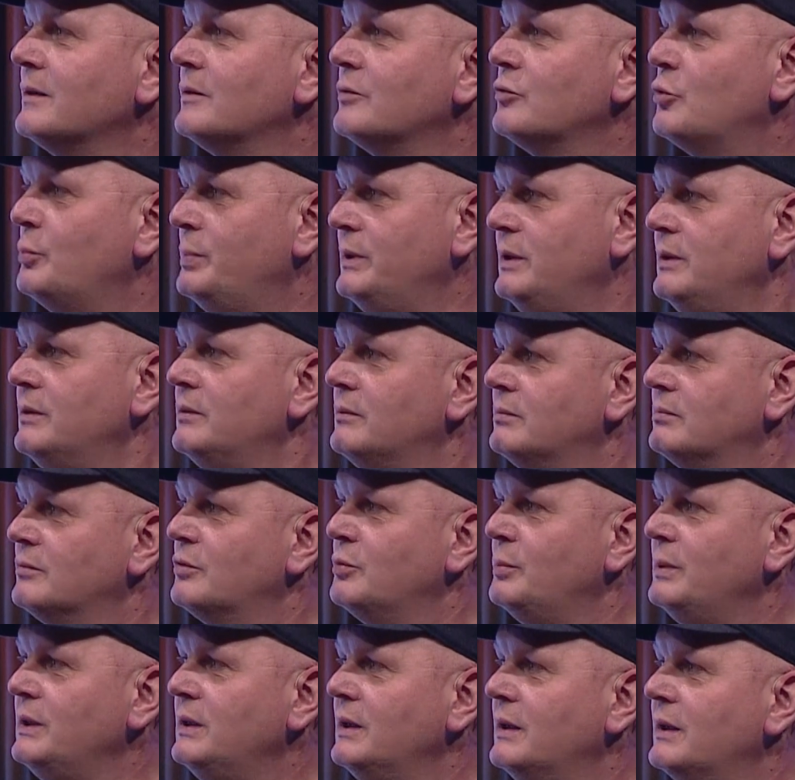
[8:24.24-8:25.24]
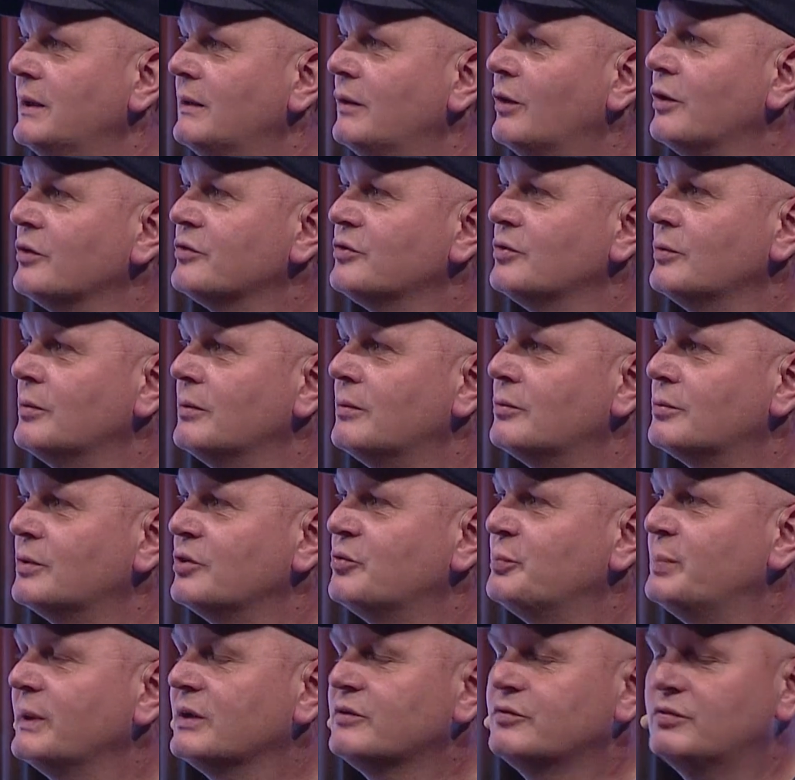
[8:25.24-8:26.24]
to be also
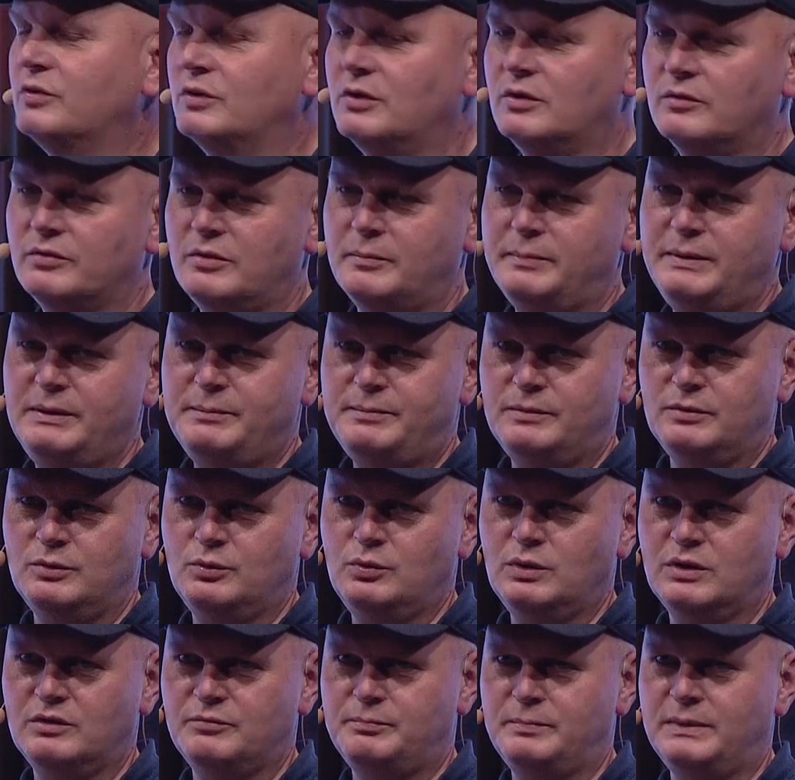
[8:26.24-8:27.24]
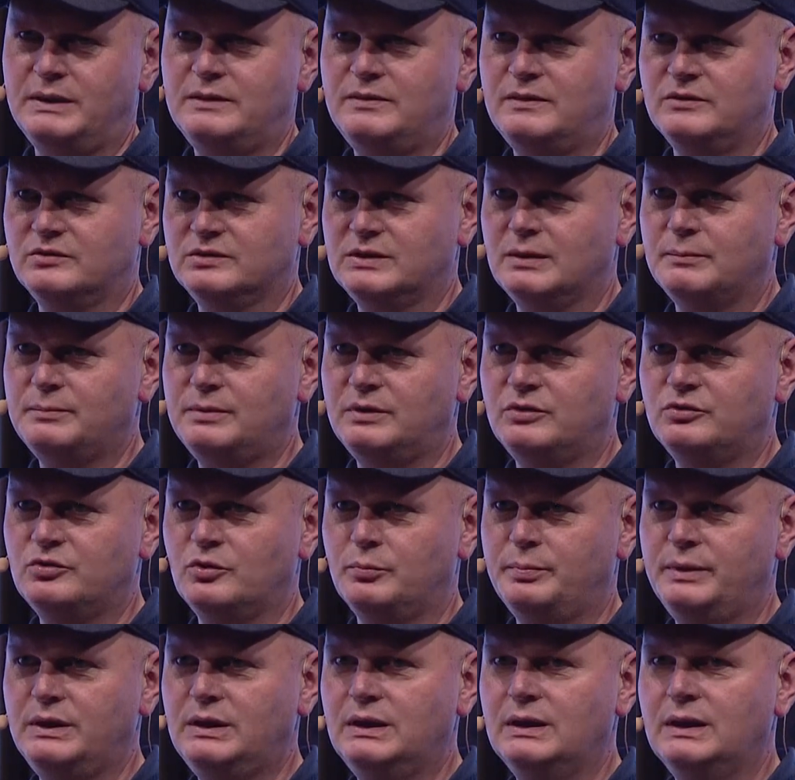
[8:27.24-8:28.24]
respectful of the people who have made this company so
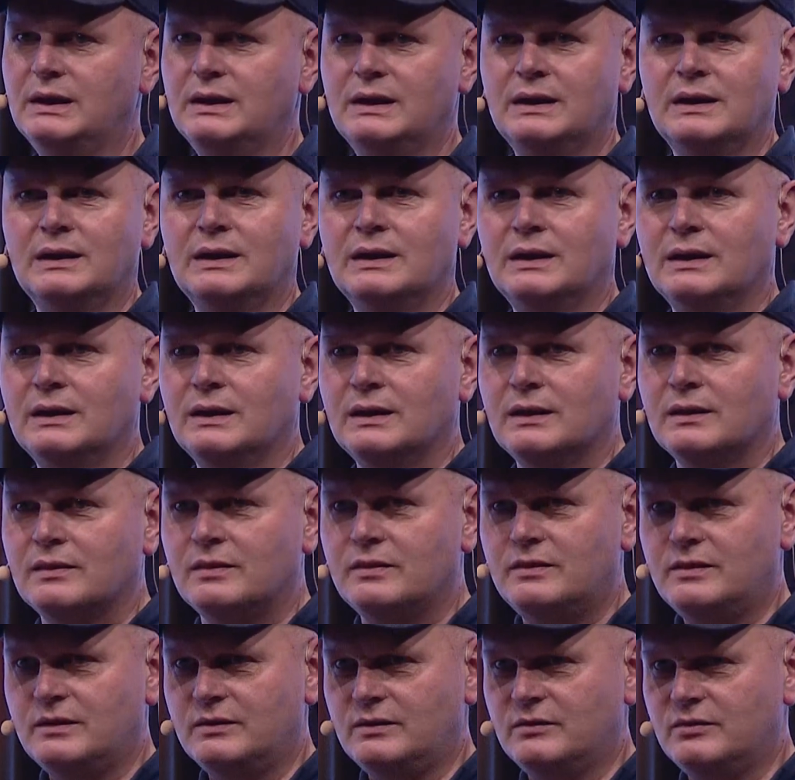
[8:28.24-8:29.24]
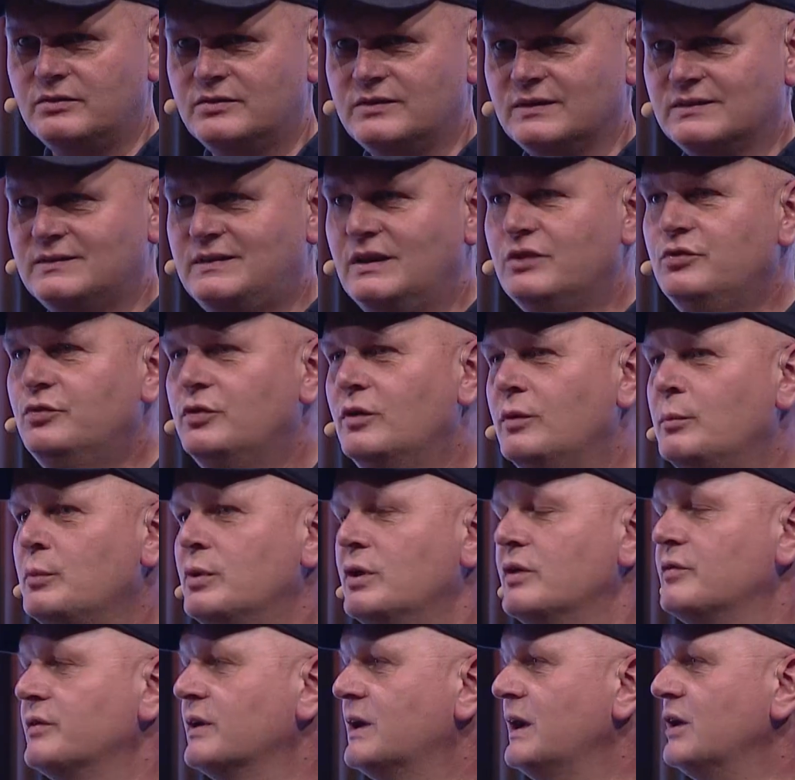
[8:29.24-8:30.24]
big. The success
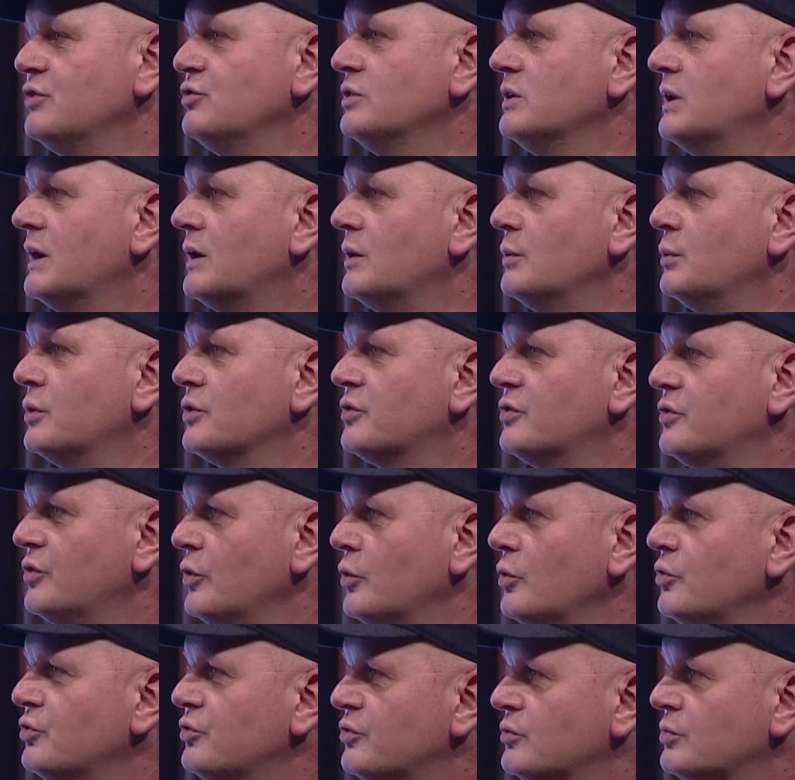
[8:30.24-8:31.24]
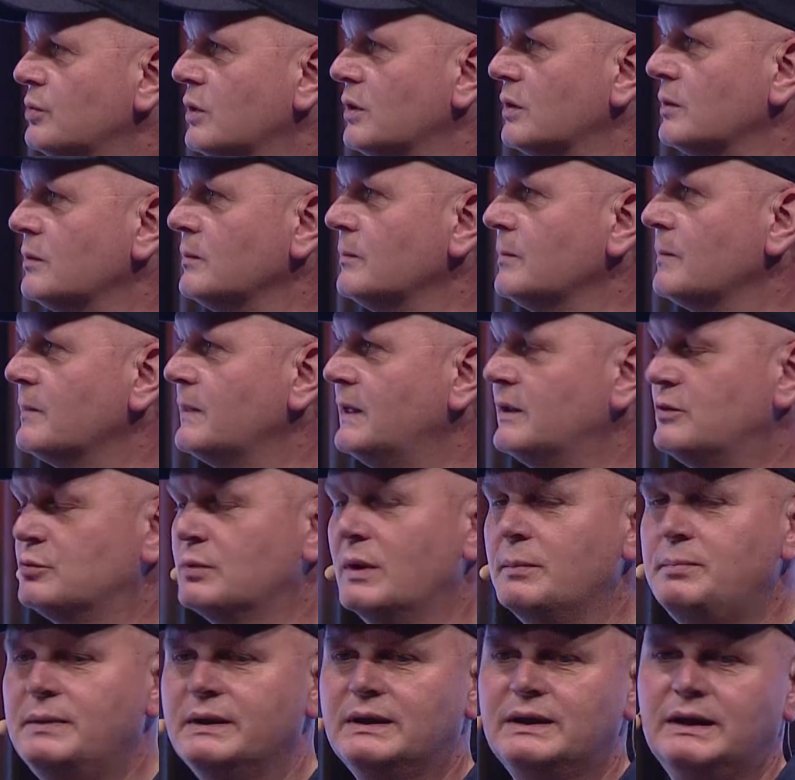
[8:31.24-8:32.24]
formula of a cash and carry was so strong that
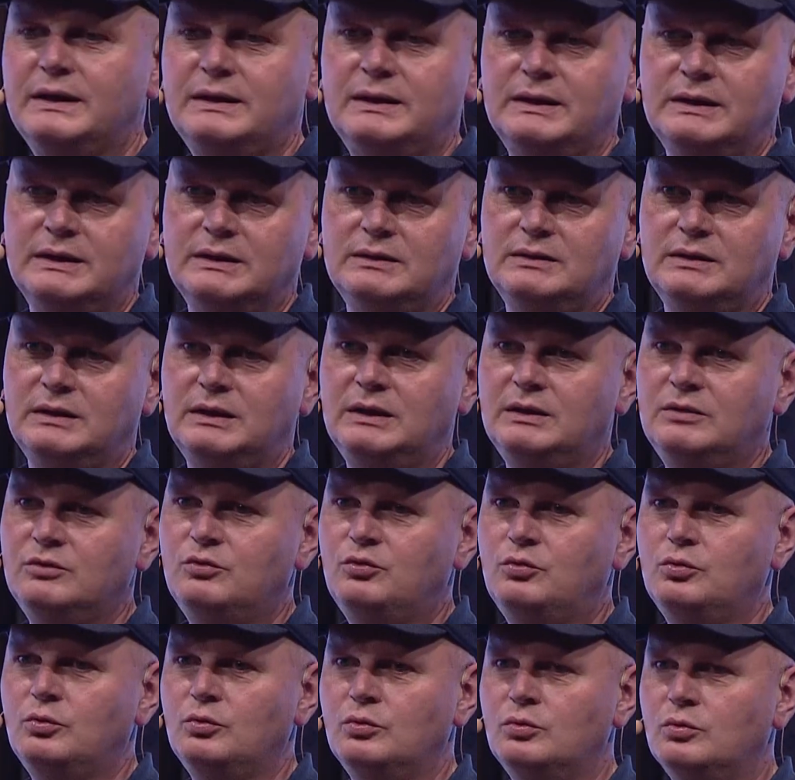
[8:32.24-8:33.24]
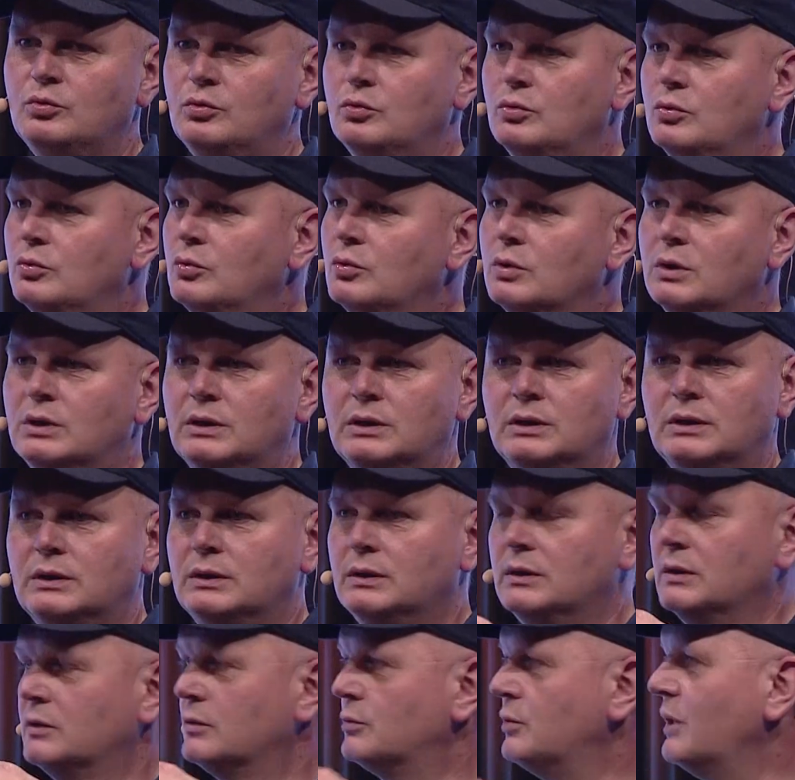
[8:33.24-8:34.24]
replicating it into
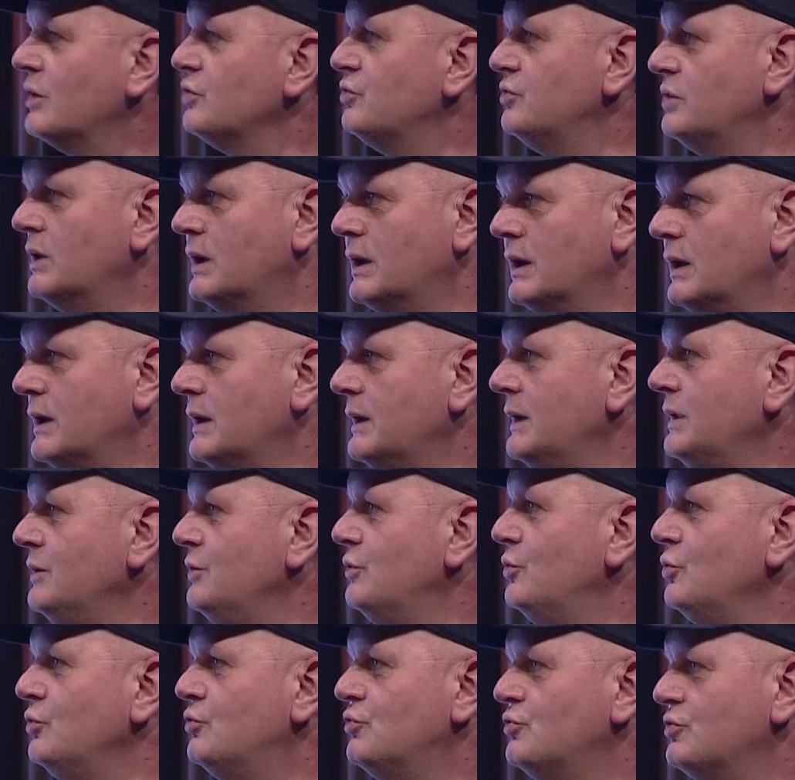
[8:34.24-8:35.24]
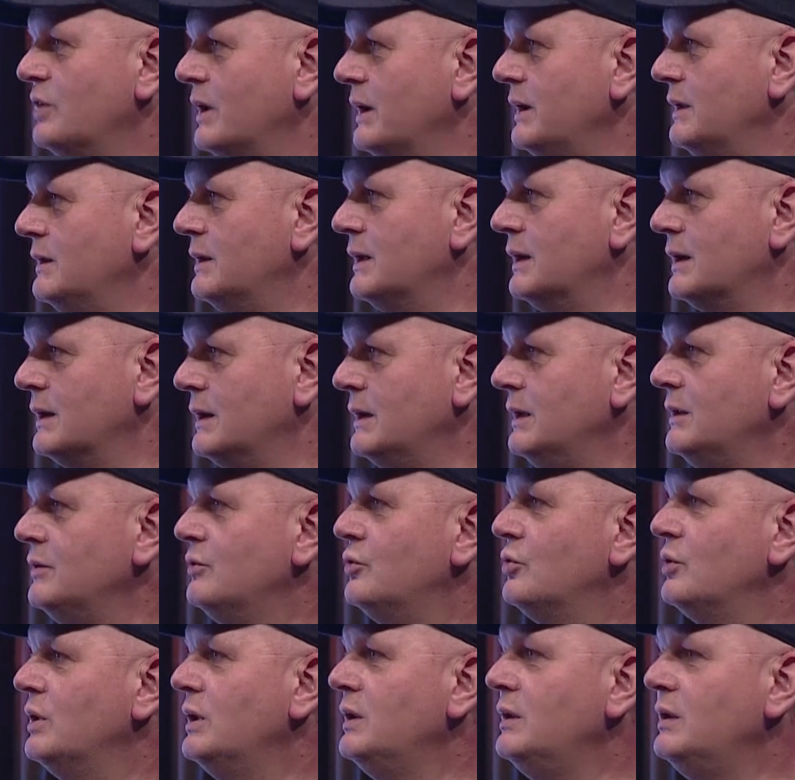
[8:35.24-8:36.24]
Russia, into China,
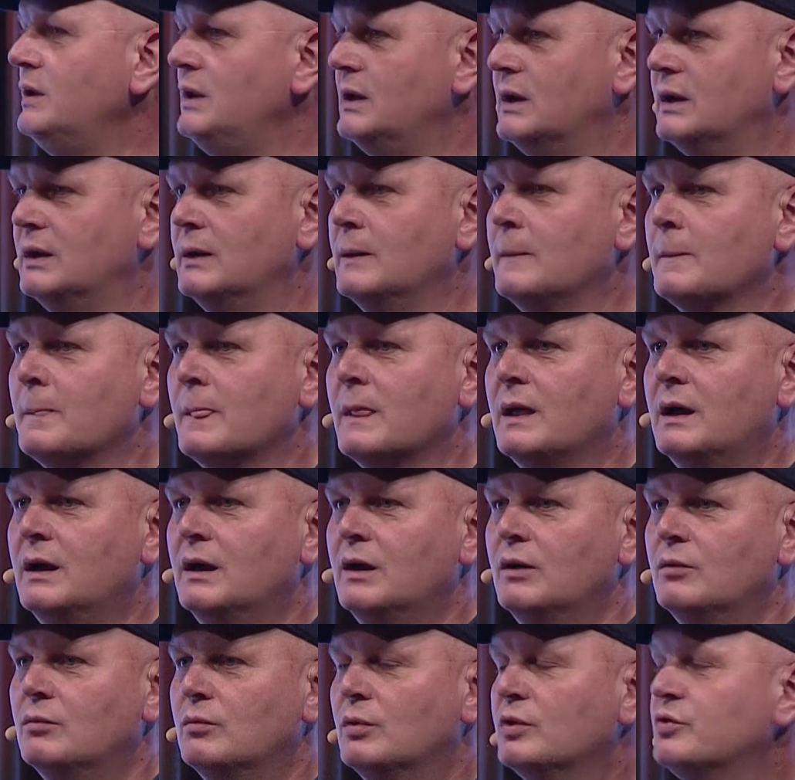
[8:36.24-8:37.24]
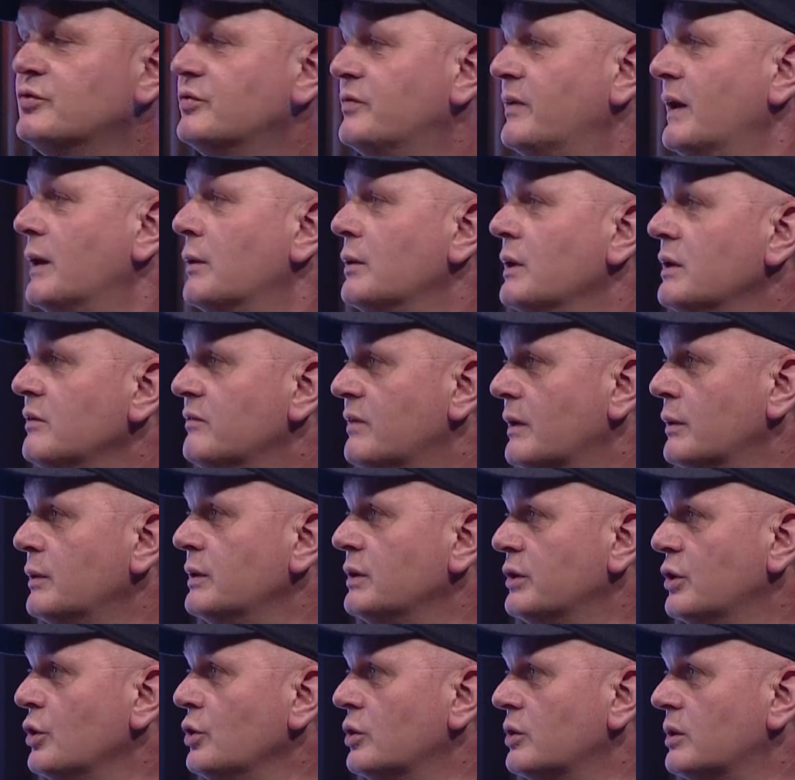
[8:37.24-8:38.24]
into India was very, very
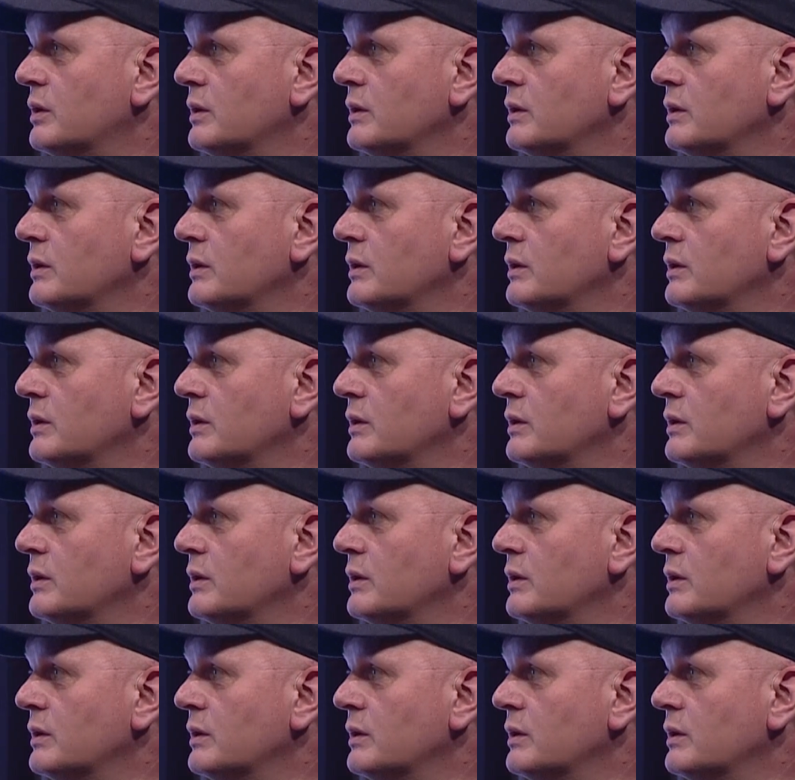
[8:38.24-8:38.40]
good.